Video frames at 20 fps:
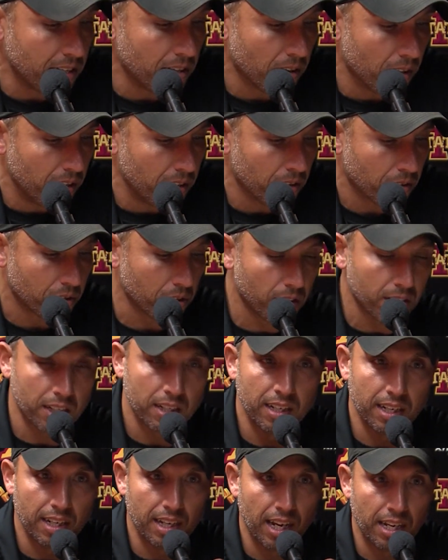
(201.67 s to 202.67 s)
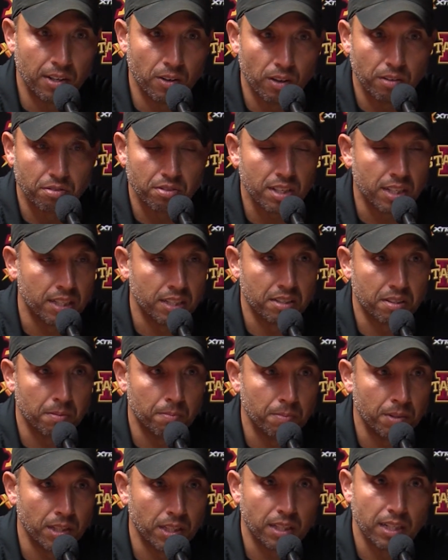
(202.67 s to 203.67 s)
you're talking, I know I've said this a
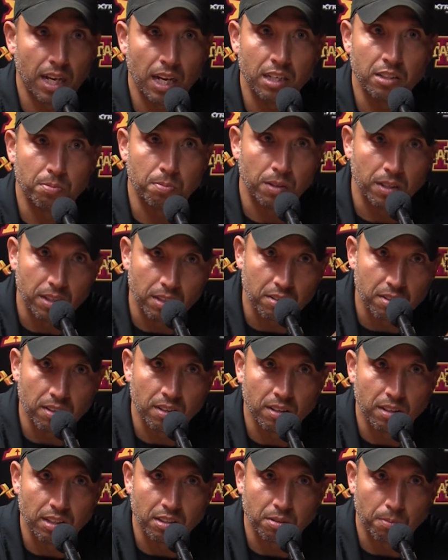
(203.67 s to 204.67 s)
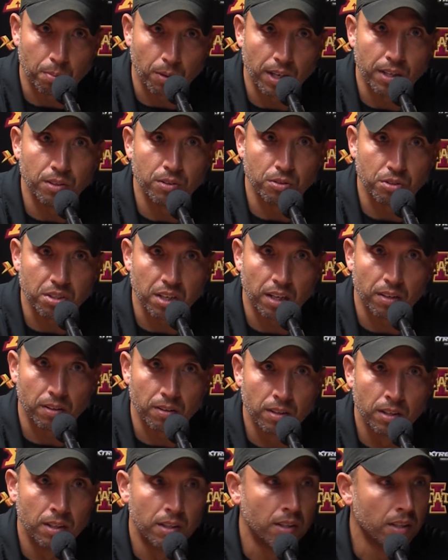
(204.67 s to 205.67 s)
million times, but it's a brand new
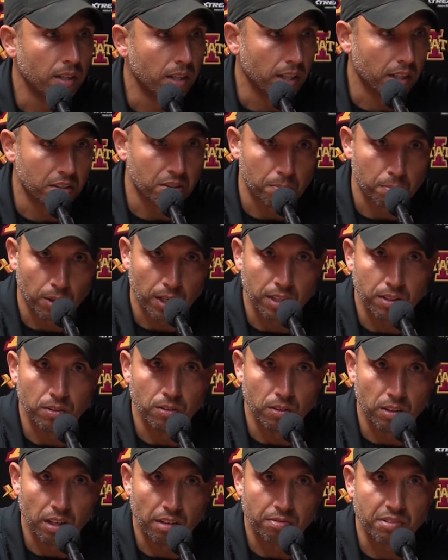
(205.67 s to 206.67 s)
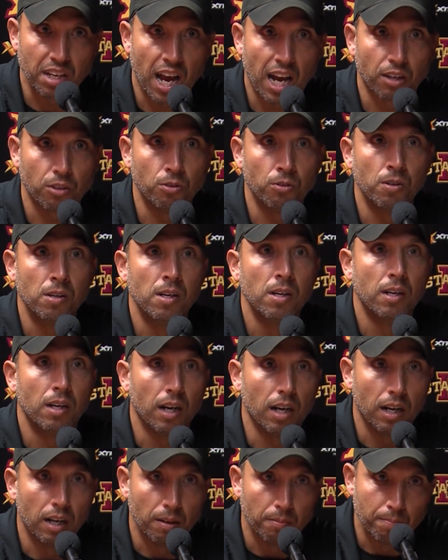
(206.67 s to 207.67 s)
center. It's a brand new left tackle.
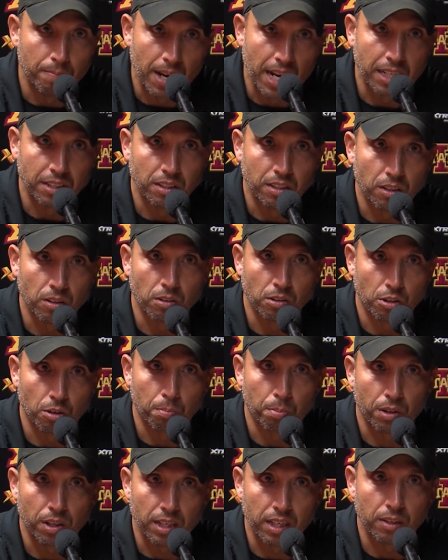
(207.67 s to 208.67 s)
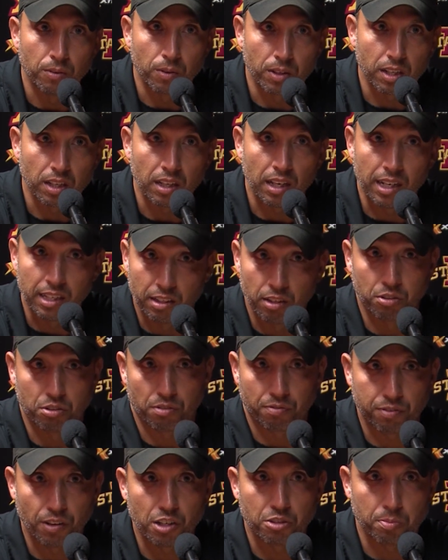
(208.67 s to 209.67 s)
Man, you're playing with there's a
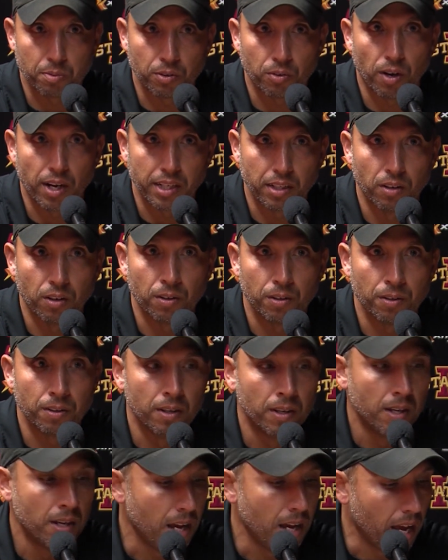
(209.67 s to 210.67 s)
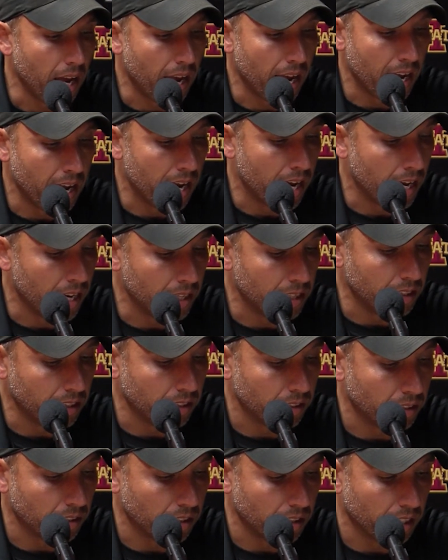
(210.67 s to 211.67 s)
freshman right guard, and
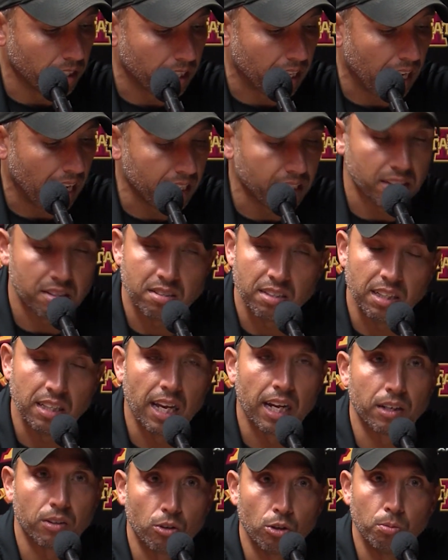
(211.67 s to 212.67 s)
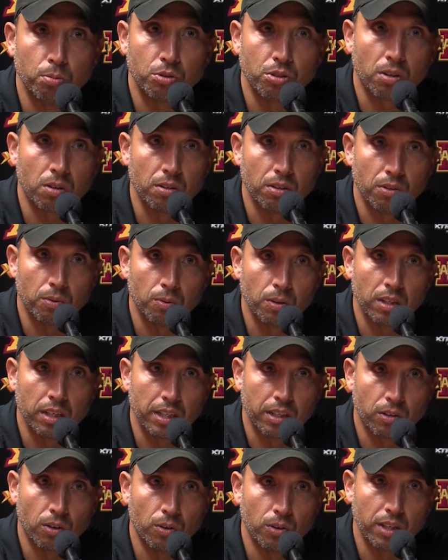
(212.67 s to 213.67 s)
you kind of see that group starting to really
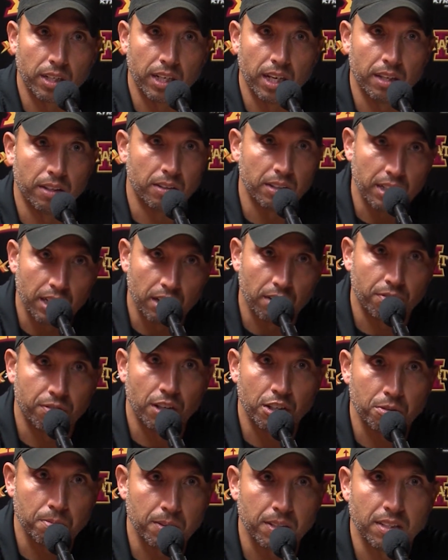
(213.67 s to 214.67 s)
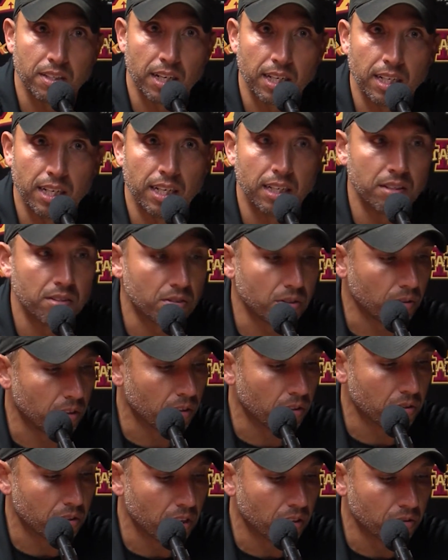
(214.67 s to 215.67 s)
grow together. You got a freshman tight end, so
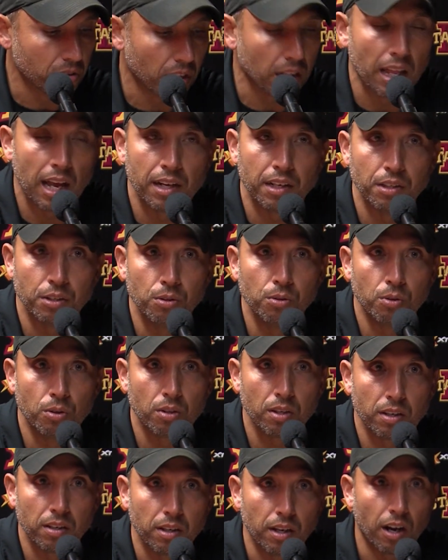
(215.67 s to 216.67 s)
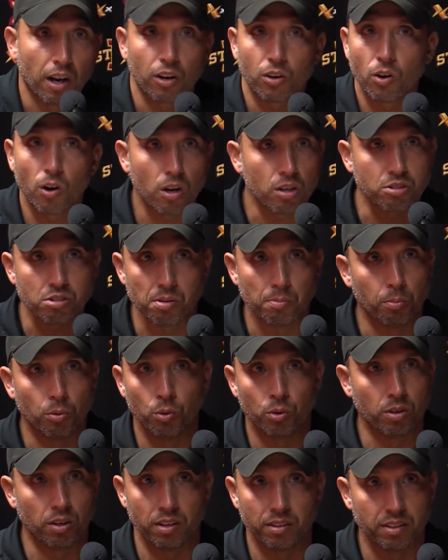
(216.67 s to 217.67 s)
there's a lot of youth across the
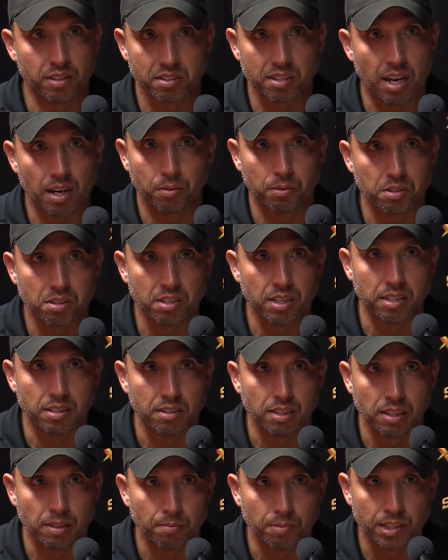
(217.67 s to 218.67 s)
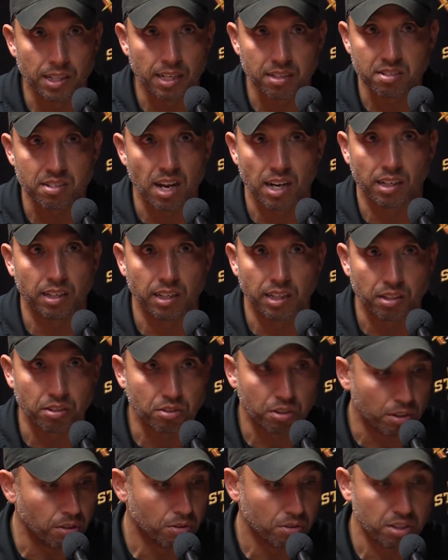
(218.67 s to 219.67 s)
board on this Iowa State team, and that's not an
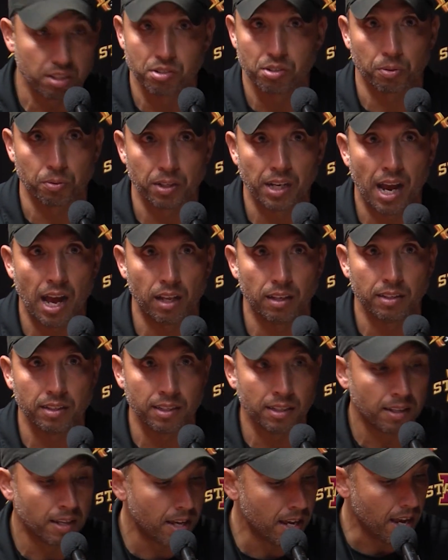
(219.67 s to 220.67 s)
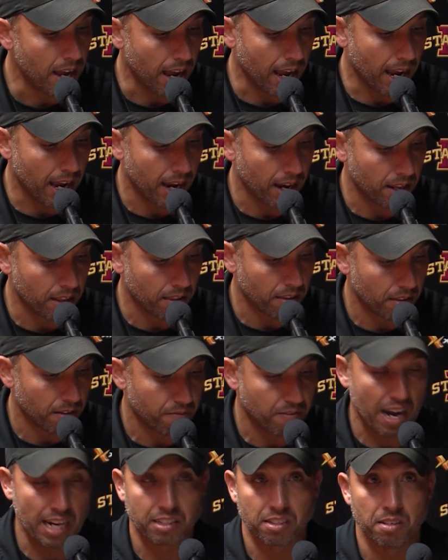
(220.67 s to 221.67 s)
excuse, it's a reality. And the
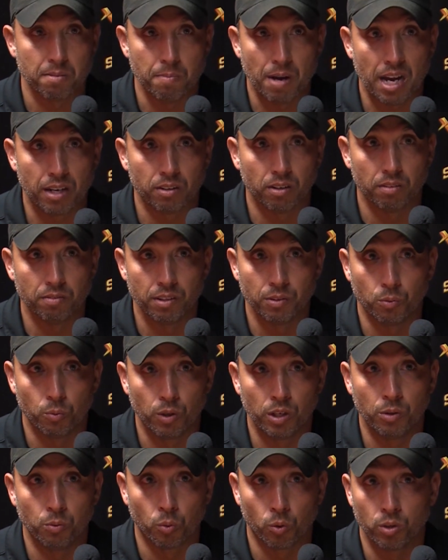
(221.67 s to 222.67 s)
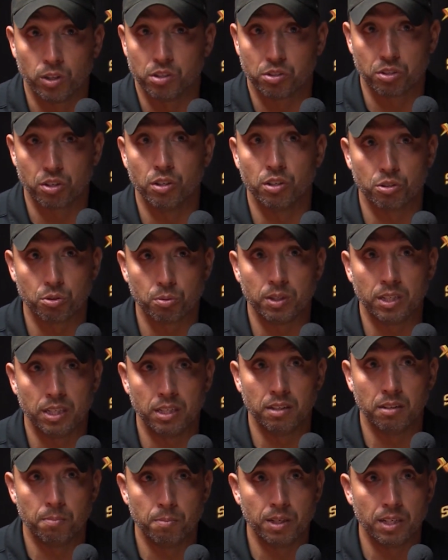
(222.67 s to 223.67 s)
fact of the matter of it, we weren't as good as we
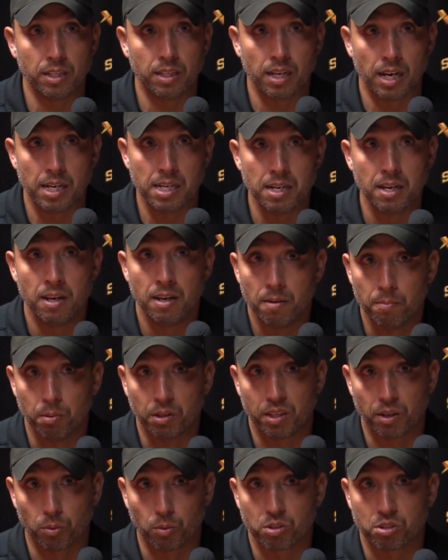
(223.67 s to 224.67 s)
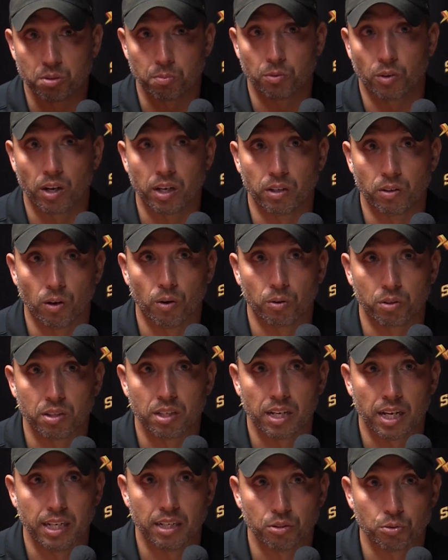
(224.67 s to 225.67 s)
needed to be tonight, but there was some great growth
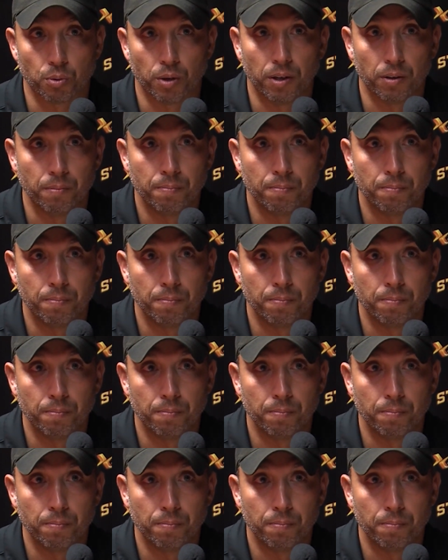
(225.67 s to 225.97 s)
tonight as well.